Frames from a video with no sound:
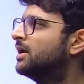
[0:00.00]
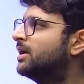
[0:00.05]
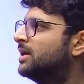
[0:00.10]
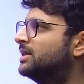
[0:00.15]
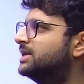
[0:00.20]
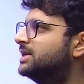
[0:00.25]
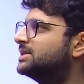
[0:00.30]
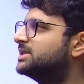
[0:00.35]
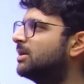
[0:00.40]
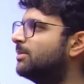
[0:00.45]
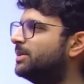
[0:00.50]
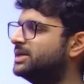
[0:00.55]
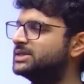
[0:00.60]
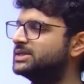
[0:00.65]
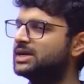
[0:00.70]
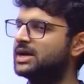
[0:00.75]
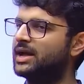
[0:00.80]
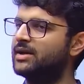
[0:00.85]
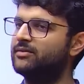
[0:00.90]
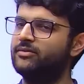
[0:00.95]
these companies
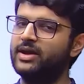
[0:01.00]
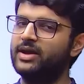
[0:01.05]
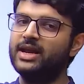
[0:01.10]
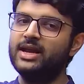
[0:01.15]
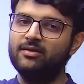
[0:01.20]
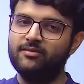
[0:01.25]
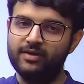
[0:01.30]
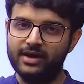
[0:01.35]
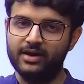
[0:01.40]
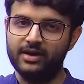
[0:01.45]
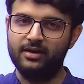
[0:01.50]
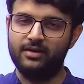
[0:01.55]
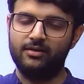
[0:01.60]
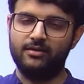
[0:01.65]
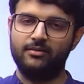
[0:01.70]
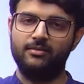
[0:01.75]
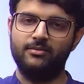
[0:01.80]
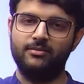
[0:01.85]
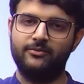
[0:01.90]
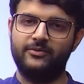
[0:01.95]
have very inflated
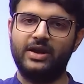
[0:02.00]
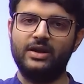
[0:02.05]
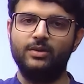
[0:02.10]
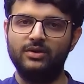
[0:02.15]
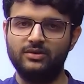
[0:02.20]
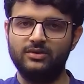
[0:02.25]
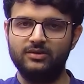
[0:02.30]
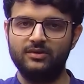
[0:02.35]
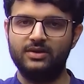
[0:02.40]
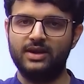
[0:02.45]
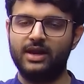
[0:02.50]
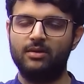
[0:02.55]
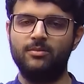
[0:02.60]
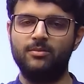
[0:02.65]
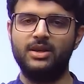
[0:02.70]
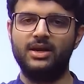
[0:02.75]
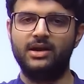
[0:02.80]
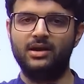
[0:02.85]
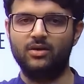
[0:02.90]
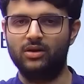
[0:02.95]
valuations like a
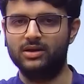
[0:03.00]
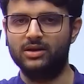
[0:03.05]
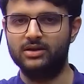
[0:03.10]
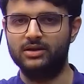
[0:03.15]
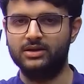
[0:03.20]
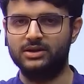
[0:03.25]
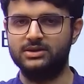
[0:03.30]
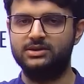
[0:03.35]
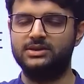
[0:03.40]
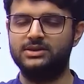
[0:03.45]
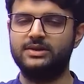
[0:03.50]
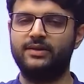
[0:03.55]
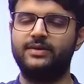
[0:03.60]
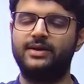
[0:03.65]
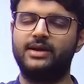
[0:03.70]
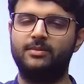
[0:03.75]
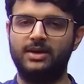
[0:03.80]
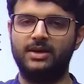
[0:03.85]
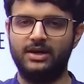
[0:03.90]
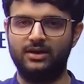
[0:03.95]
billion dollars
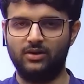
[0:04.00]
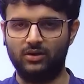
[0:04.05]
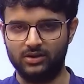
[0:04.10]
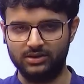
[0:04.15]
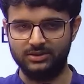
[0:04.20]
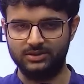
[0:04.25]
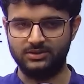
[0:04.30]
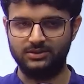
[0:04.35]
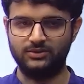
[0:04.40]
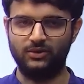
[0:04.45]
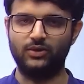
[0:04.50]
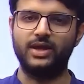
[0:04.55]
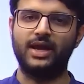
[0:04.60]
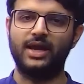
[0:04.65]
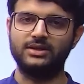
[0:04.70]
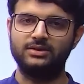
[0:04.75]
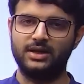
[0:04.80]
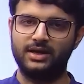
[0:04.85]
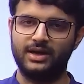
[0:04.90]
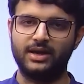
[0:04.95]
700 million dollars so you can
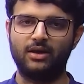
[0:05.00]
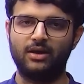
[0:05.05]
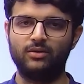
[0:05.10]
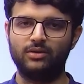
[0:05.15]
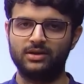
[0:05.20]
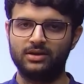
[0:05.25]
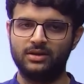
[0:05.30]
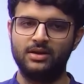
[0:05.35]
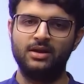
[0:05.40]
actually take out